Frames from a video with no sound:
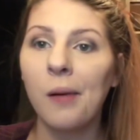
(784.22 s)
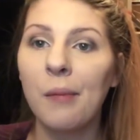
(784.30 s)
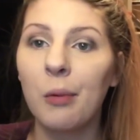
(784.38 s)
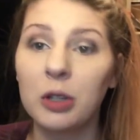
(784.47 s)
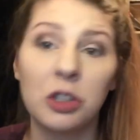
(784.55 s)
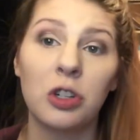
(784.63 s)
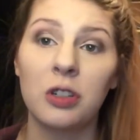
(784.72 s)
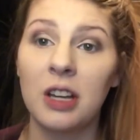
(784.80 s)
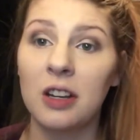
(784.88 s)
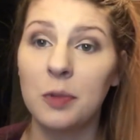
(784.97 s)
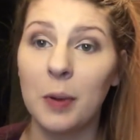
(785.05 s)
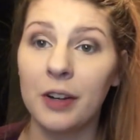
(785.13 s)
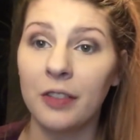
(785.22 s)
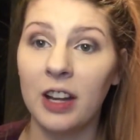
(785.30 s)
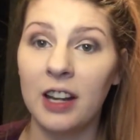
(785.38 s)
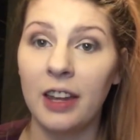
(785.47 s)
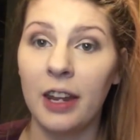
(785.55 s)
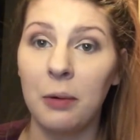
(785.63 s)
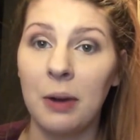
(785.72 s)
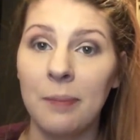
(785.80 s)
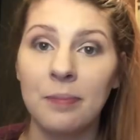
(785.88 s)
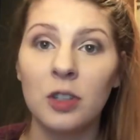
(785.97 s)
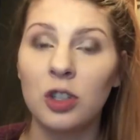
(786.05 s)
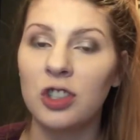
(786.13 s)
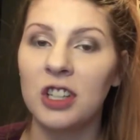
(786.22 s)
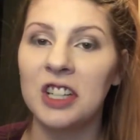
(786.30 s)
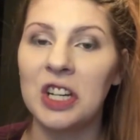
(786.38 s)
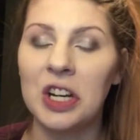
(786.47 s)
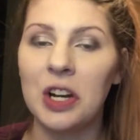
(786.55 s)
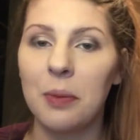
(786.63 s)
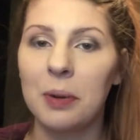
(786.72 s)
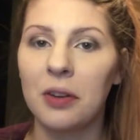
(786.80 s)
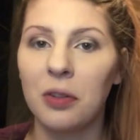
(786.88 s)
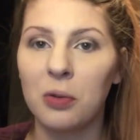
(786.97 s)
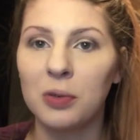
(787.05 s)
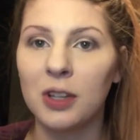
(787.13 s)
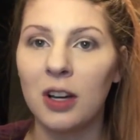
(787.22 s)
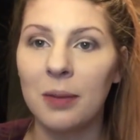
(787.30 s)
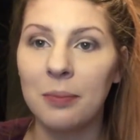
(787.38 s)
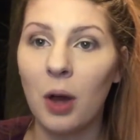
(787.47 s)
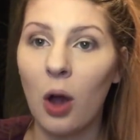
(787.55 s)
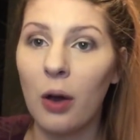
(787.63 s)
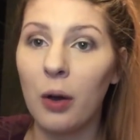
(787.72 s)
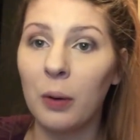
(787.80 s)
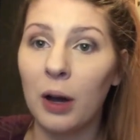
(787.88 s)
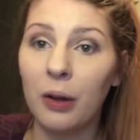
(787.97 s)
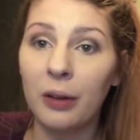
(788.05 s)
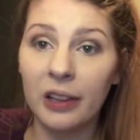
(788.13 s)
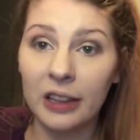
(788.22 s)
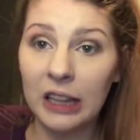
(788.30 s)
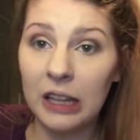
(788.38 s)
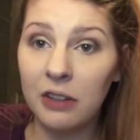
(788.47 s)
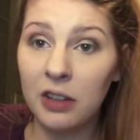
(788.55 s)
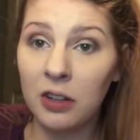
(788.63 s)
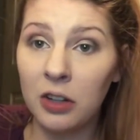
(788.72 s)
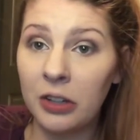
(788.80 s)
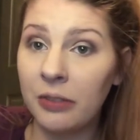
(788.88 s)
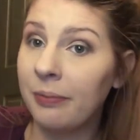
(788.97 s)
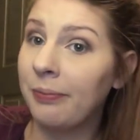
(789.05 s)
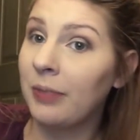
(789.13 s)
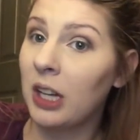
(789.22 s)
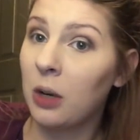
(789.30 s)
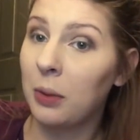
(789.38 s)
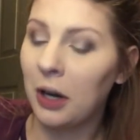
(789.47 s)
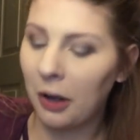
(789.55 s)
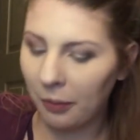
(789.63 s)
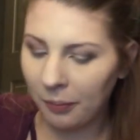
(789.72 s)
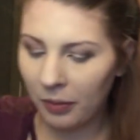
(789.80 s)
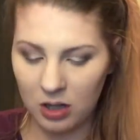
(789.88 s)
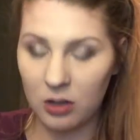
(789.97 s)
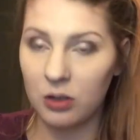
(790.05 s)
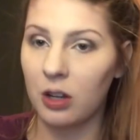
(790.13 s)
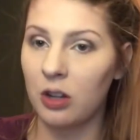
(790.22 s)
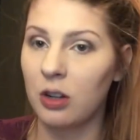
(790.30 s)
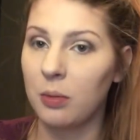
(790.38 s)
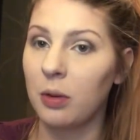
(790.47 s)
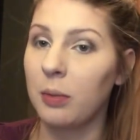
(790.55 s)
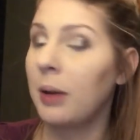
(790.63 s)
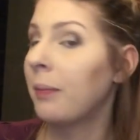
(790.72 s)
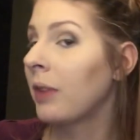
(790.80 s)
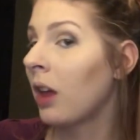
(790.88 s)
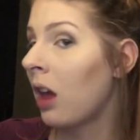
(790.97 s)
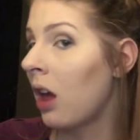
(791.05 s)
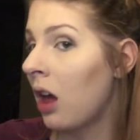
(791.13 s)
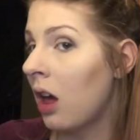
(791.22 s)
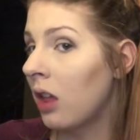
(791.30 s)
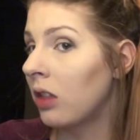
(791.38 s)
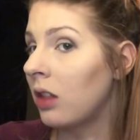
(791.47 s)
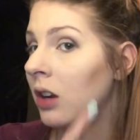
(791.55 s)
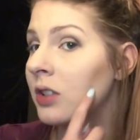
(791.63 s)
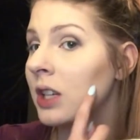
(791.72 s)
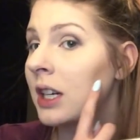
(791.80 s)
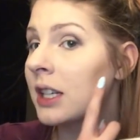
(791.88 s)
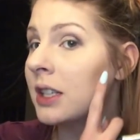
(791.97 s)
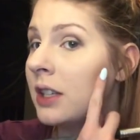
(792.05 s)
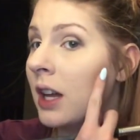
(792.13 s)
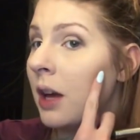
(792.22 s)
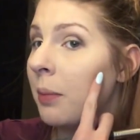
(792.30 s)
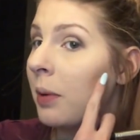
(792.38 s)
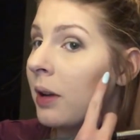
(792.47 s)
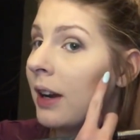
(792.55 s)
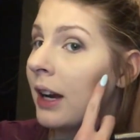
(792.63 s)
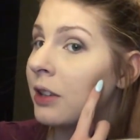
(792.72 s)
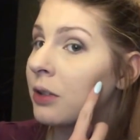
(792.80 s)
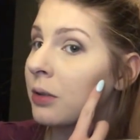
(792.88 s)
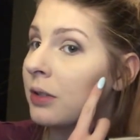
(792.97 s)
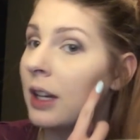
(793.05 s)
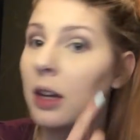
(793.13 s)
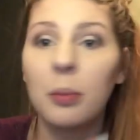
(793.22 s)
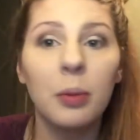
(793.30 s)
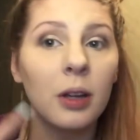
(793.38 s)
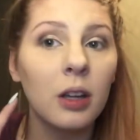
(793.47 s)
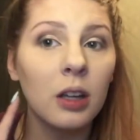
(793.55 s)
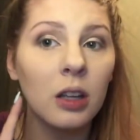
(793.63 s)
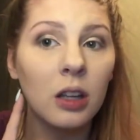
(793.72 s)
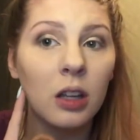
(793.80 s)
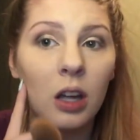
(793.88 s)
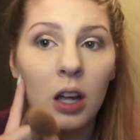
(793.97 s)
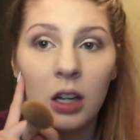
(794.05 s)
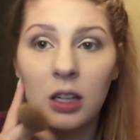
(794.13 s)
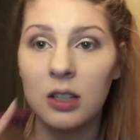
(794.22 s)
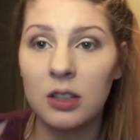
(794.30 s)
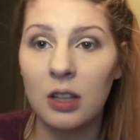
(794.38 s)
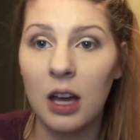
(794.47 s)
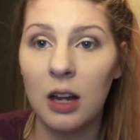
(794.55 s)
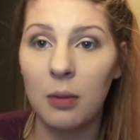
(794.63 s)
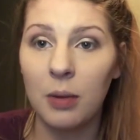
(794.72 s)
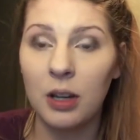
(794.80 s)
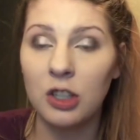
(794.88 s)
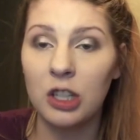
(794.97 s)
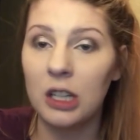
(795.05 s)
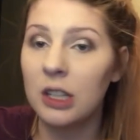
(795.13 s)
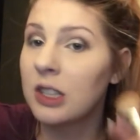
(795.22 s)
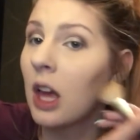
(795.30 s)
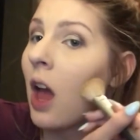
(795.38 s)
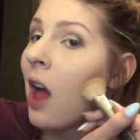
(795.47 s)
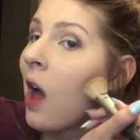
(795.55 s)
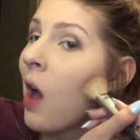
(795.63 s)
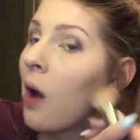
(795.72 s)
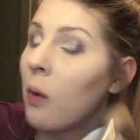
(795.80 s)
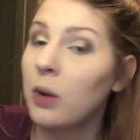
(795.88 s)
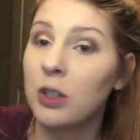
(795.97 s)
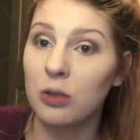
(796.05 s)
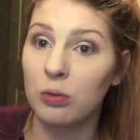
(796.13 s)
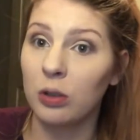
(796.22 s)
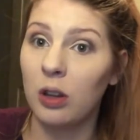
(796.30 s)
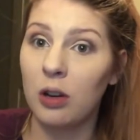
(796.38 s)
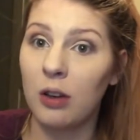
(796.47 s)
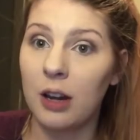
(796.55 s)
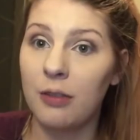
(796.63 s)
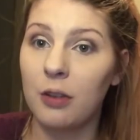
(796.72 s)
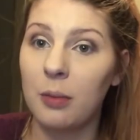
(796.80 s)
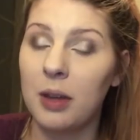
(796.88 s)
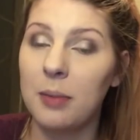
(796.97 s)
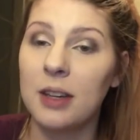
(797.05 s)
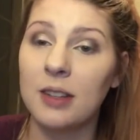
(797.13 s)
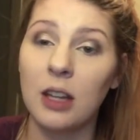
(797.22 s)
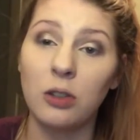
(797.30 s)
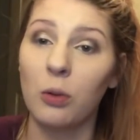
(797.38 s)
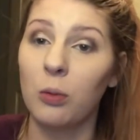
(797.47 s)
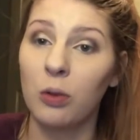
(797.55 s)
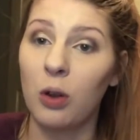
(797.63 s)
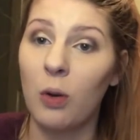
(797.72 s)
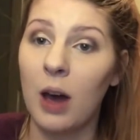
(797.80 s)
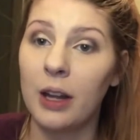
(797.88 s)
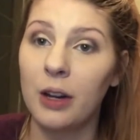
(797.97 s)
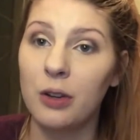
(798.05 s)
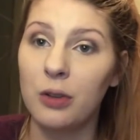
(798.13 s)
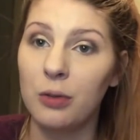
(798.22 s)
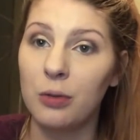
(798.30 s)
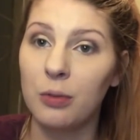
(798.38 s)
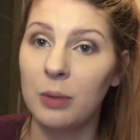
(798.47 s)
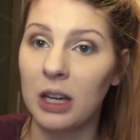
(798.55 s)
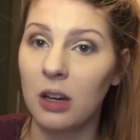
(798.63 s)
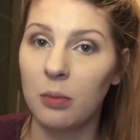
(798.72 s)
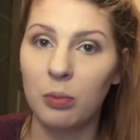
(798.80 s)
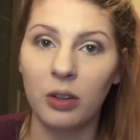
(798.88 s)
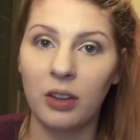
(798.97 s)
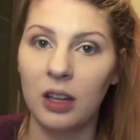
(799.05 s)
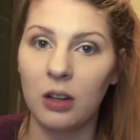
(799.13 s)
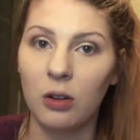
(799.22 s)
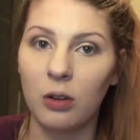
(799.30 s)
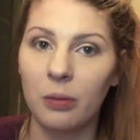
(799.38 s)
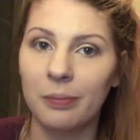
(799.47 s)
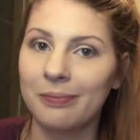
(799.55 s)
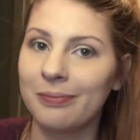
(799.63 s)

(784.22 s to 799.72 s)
Which turns out it's better lighting anyway. Should have did it up here the whole time. Oh well. Live and learn. Here we are. I'll just touch up a bit. There's like a dip, a natural dip in each side of my cheeks, which is really great for me because I don't know how to do makeup really at all.